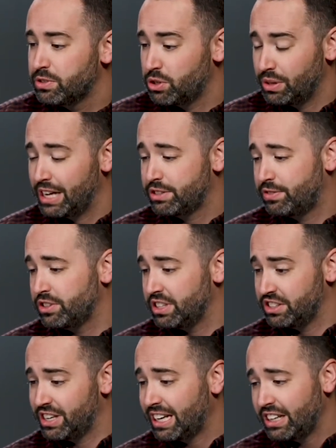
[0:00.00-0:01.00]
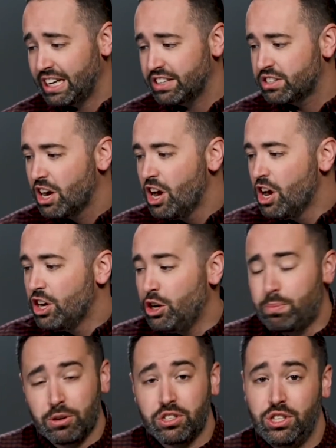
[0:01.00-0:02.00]
So that's the first thing. Second thing is you
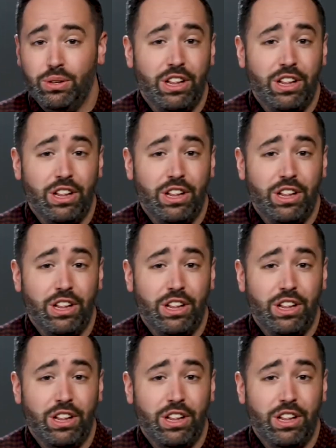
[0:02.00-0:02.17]
pursue